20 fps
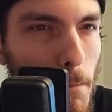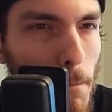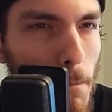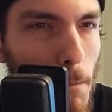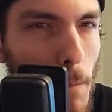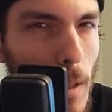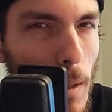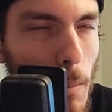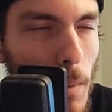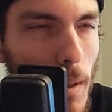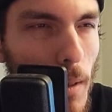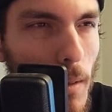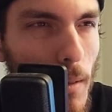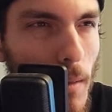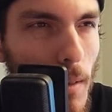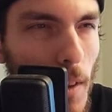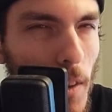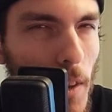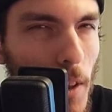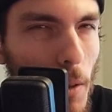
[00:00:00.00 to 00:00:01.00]
Maybe
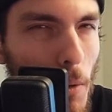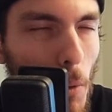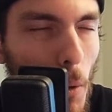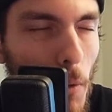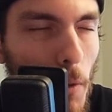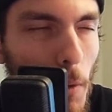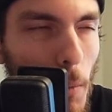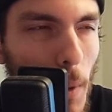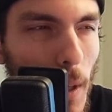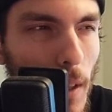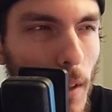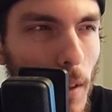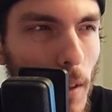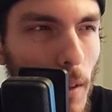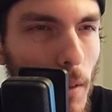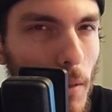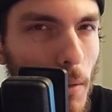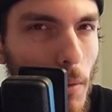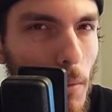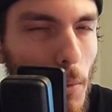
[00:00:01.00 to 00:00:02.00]
I think Grover might
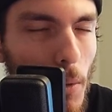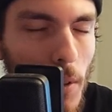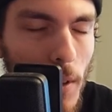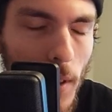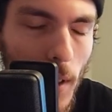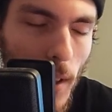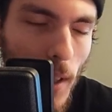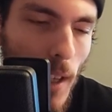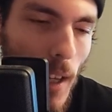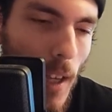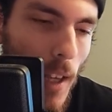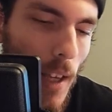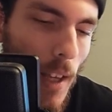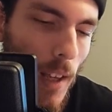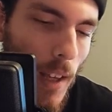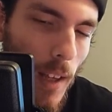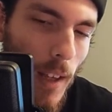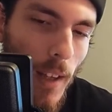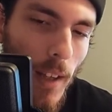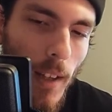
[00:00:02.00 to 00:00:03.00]
know. We'll see.
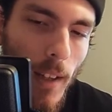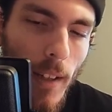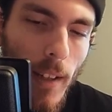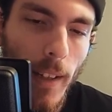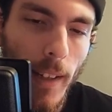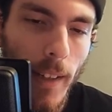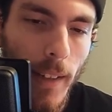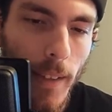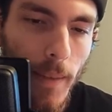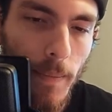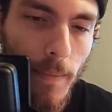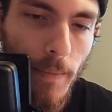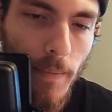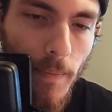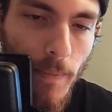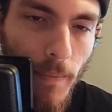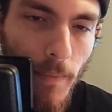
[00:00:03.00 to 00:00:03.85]
Um,